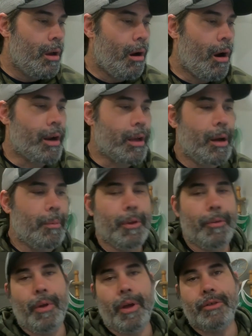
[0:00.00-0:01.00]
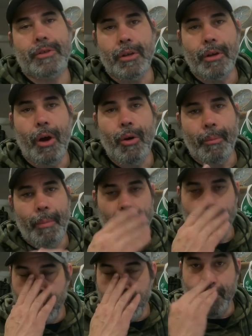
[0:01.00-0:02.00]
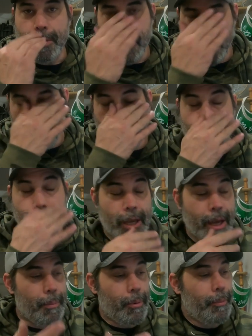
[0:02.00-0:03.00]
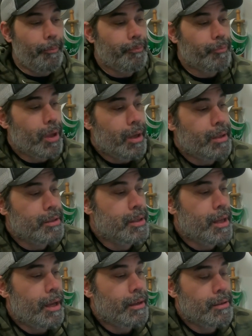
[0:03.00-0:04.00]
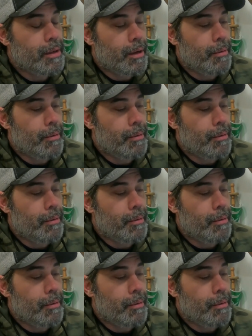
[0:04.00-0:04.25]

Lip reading: All right, a couple of things to note about this particular sample is that